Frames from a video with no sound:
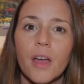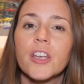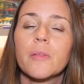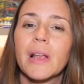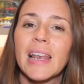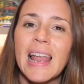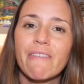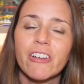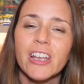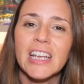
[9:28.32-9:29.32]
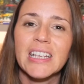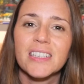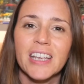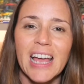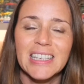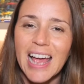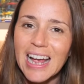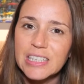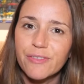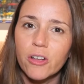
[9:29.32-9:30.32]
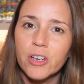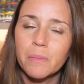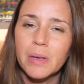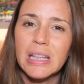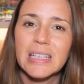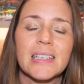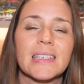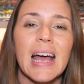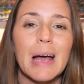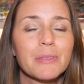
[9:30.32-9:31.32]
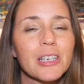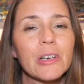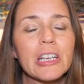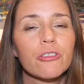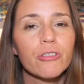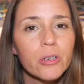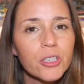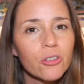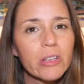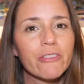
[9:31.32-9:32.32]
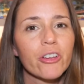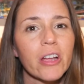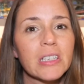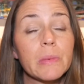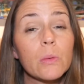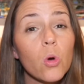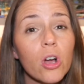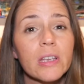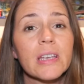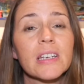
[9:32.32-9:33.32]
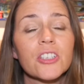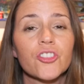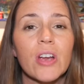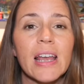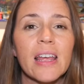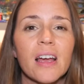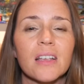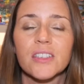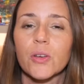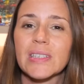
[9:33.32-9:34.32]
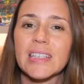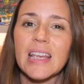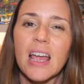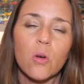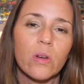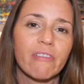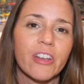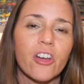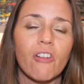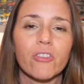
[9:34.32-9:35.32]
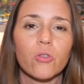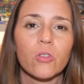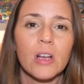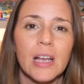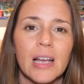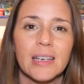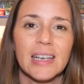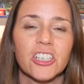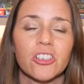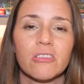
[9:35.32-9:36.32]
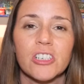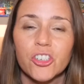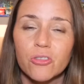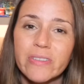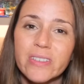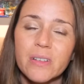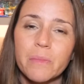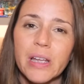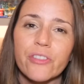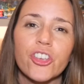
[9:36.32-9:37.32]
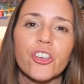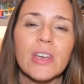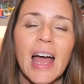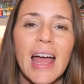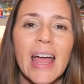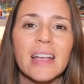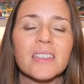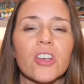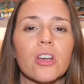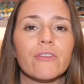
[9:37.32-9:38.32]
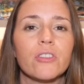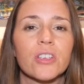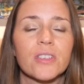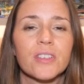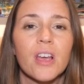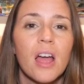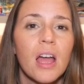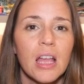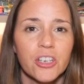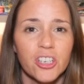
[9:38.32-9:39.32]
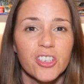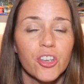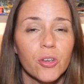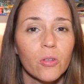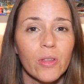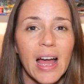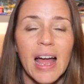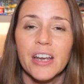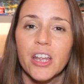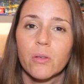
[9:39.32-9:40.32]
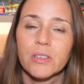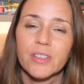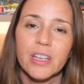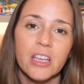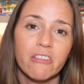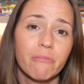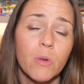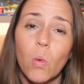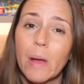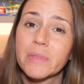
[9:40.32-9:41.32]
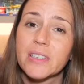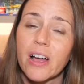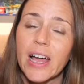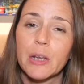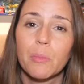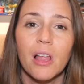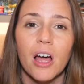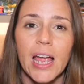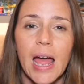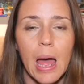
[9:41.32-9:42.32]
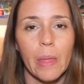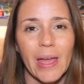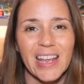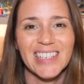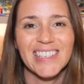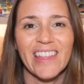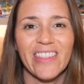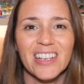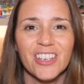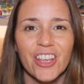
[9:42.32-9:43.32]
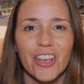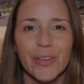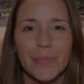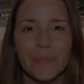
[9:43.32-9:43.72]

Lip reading: Number 11 is to get a tax file number. This is absolutely crucial if you're going to be working in Australia. So it's the equivalent of your national insurance number in the UK. So if you just Google that and go onto the government website and apply, and they can send that to you.